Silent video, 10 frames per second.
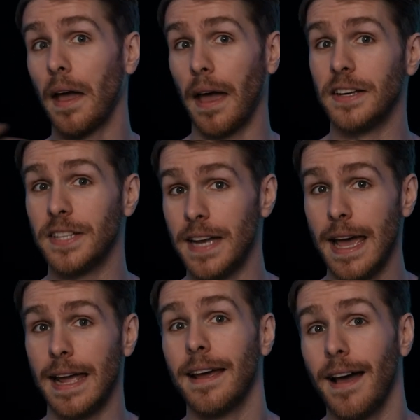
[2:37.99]
And
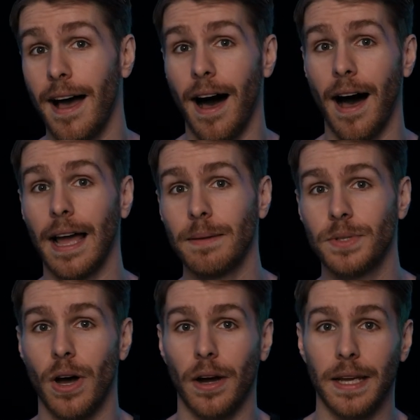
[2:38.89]
today I am
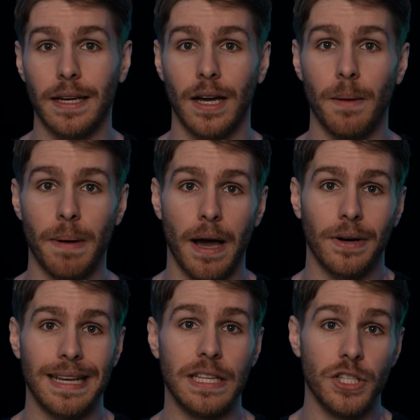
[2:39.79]
talking
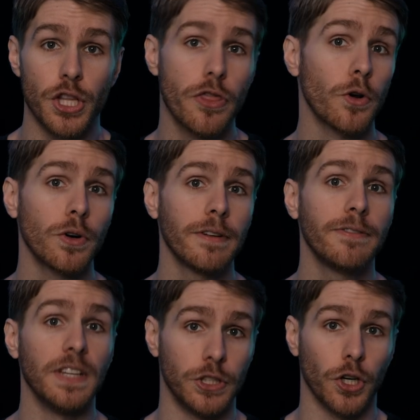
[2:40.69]
about his third
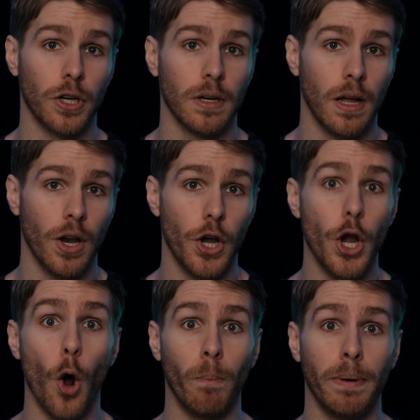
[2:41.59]
feature,
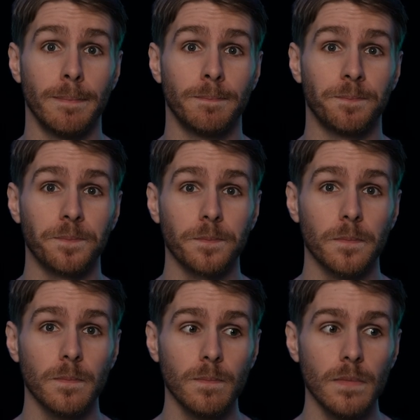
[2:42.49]
Nope.
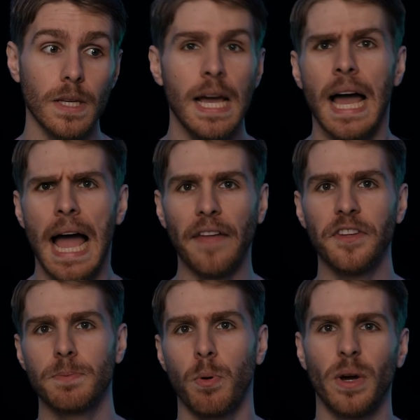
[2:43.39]
At
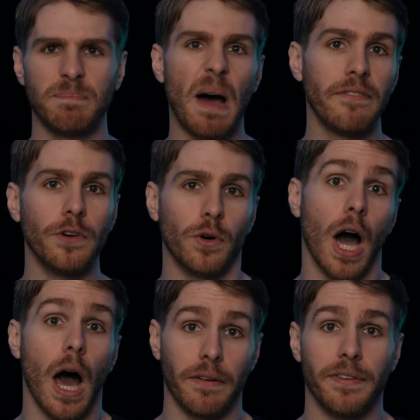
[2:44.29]
this point, I feel
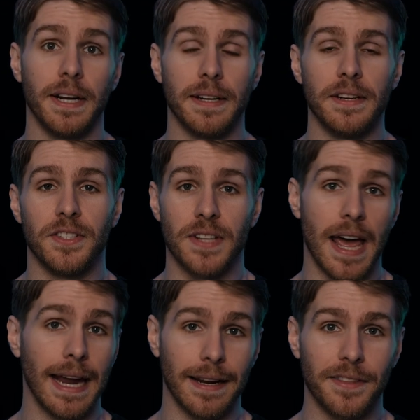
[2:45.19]
confident in
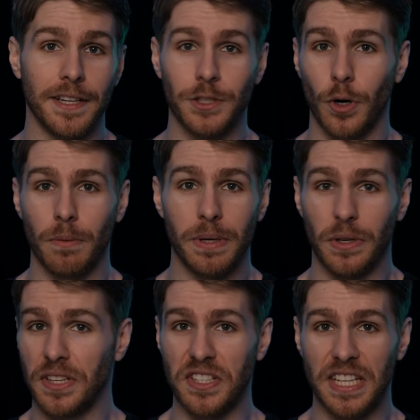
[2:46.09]
saying that Jordan
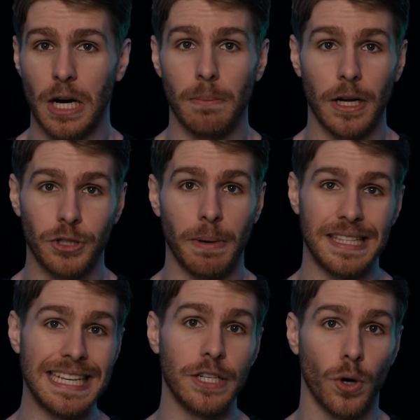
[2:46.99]
Peele doesn't care much about
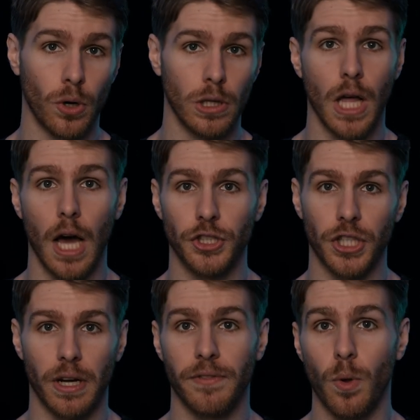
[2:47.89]
the internal
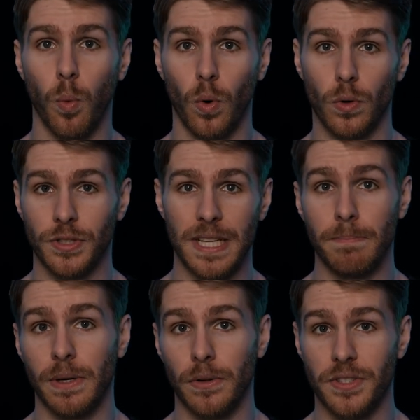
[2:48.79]
logic of the worlds he
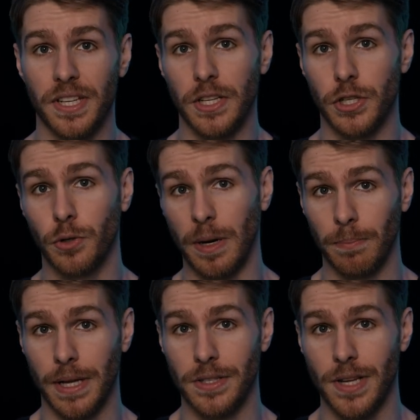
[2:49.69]
builds in his
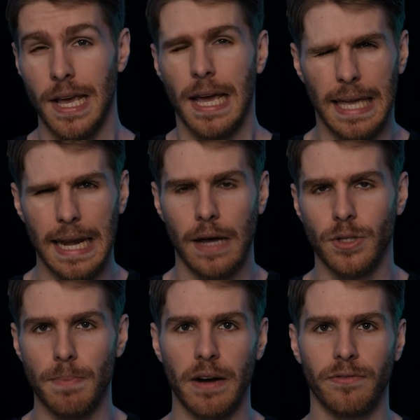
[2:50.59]
screenplays. Get
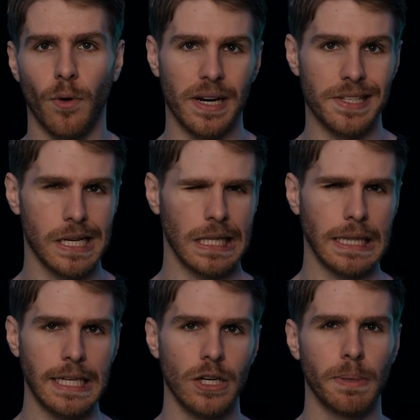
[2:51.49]
Out's metaphor is
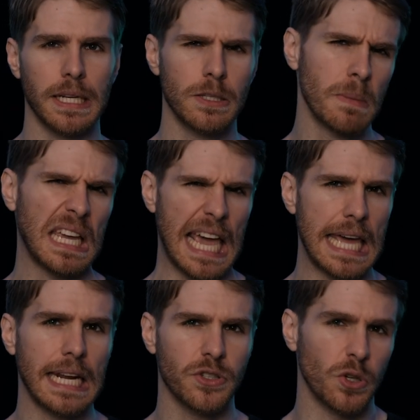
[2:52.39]
clear, but its
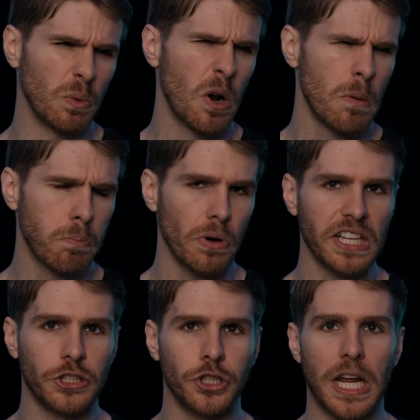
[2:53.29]
mechanics are
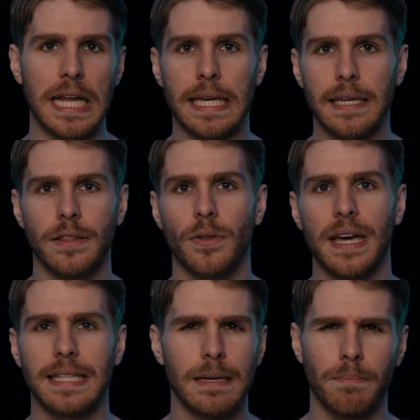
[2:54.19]
pretty shaky, though
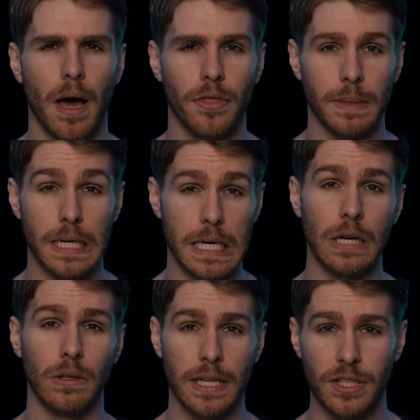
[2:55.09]
that didn't bother me
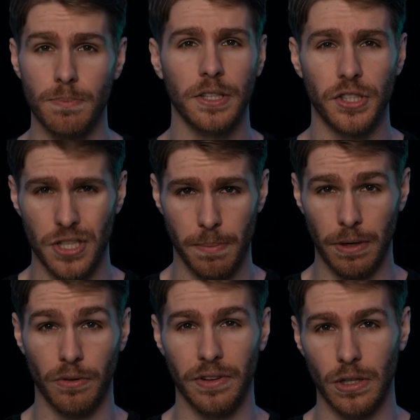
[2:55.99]
nearly as much as the
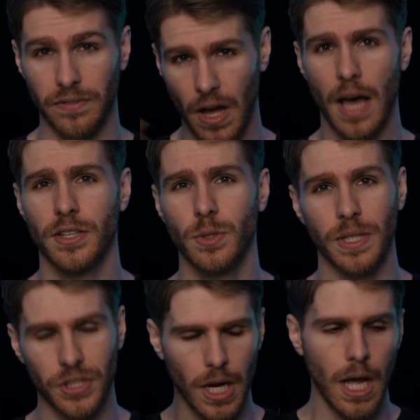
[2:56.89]
big reveal of Us,
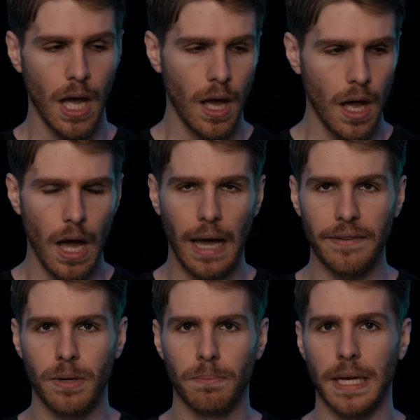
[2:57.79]
which
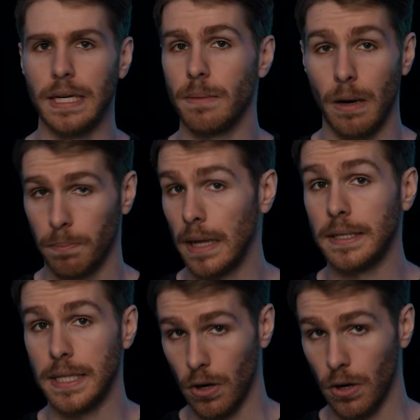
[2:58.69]
I've complained about plenty